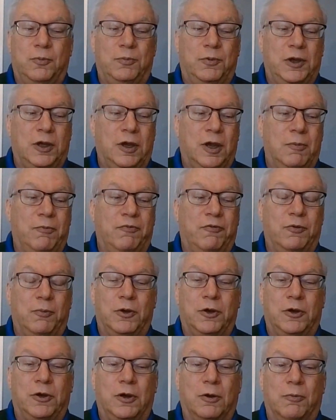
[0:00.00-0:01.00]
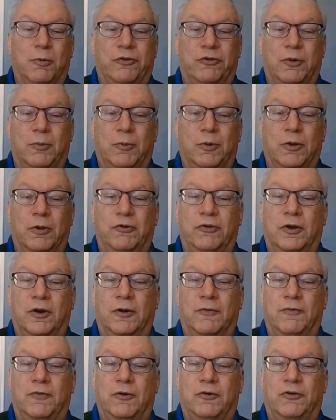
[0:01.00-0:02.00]
become familiar with some of those
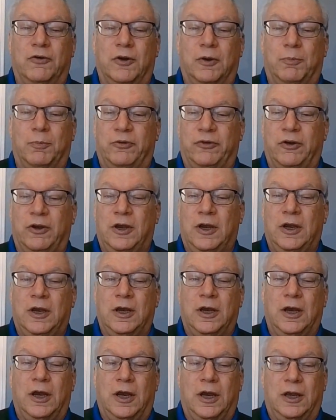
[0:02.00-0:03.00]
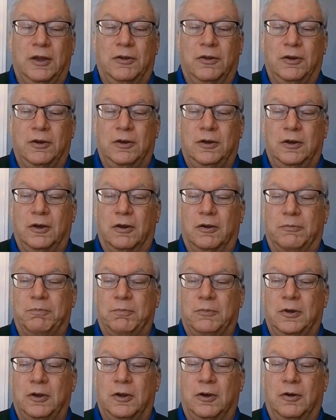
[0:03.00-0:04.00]
interview tips and the
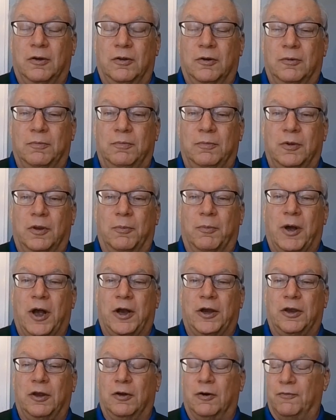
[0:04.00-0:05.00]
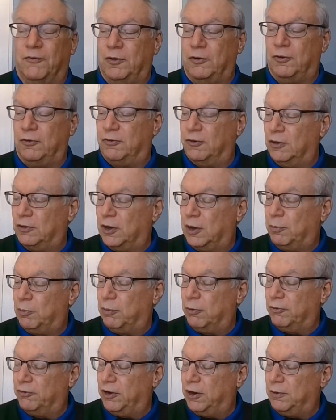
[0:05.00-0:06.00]
the mock interviews that they
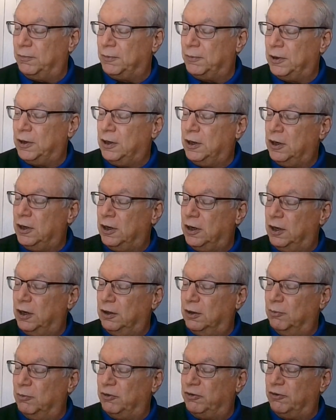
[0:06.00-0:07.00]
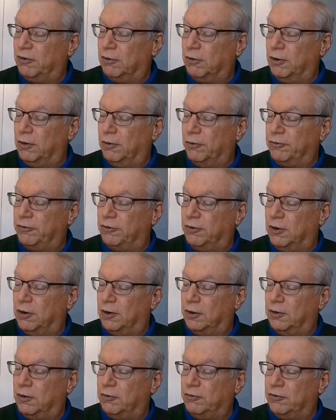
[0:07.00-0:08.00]
present in the materials.
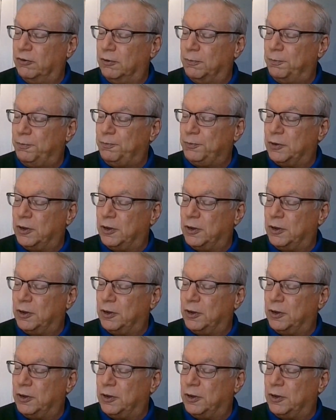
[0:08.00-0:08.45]
Those are